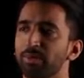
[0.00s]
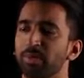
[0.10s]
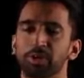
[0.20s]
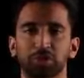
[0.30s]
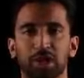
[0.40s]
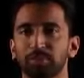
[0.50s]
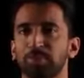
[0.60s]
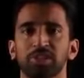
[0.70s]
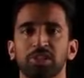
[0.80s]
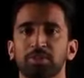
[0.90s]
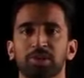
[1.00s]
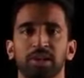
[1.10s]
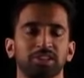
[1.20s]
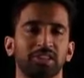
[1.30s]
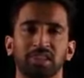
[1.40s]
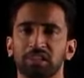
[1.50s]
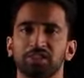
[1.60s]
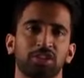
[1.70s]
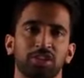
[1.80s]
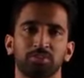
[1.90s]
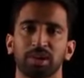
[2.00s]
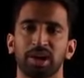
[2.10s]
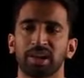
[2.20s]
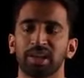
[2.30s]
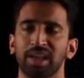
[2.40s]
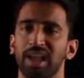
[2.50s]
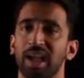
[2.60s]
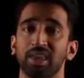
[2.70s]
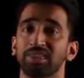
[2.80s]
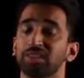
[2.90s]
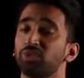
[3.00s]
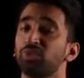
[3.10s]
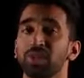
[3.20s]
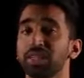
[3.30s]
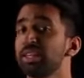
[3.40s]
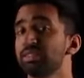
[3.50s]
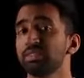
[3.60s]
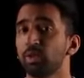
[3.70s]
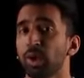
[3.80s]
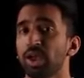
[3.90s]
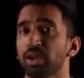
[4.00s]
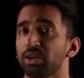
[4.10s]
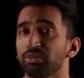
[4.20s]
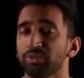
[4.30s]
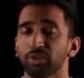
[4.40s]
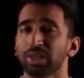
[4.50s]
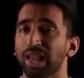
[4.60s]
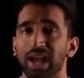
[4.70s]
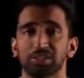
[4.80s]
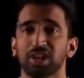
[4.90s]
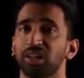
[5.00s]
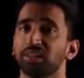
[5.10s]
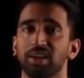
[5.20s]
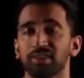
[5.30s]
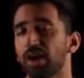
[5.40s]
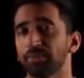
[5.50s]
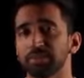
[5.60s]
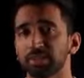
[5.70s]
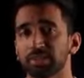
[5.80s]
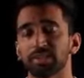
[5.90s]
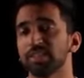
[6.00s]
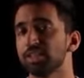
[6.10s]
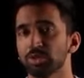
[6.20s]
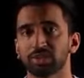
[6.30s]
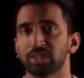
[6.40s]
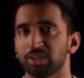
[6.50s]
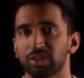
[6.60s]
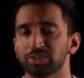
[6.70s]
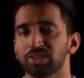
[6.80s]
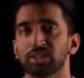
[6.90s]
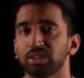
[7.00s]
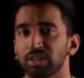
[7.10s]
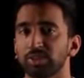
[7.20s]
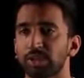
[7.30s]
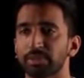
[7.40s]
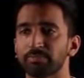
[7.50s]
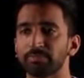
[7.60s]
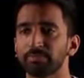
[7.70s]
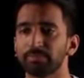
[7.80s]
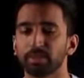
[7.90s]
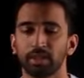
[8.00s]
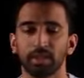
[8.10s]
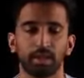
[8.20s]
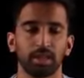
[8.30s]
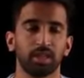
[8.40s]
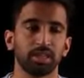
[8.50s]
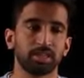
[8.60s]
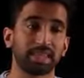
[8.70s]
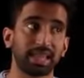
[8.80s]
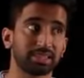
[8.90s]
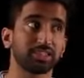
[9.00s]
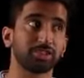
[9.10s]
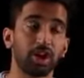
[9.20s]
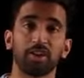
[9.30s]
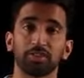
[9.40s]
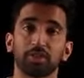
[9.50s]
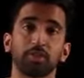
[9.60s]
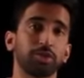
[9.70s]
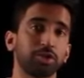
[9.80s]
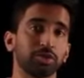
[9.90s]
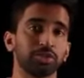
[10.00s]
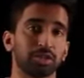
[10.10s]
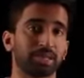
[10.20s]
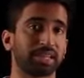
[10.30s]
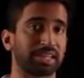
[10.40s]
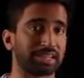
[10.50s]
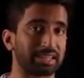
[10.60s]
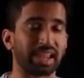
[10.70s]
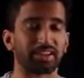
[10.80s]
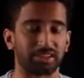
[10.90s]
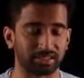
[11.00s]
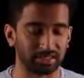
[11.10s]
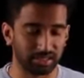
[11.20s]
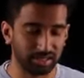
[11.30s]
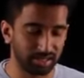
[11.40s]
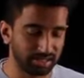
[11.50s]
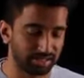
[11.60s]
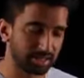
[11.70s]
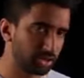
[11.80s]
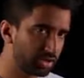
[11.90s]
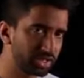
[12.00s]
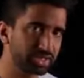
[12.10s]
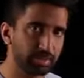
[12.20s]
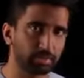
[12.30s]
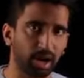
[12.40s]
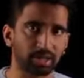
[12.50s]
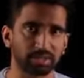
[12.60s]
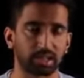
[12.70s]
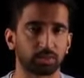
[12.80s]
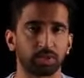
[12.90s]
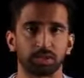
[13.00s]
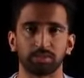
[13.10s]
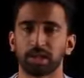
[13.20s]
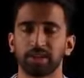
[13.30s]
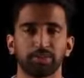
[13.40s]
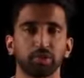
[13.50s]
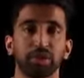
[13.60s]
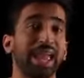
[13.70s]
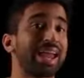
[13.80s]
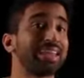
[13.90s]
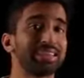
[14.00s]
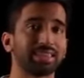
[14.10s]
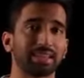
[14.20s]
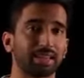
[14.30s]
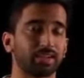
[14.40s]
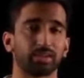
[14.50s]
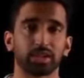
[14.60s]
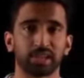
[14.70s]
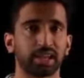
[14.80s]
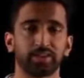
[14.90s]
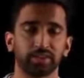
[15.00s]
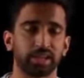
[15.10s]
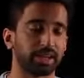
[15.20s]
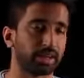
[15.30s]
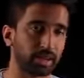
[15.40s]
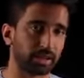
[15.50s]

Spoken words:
but when you try to push it into production, things start to break. And this really gets in the way of doing agile DevOps and continuous integration and delivery. That's solved when you use something like containers. It's a 3-step process when kind of doing anything container related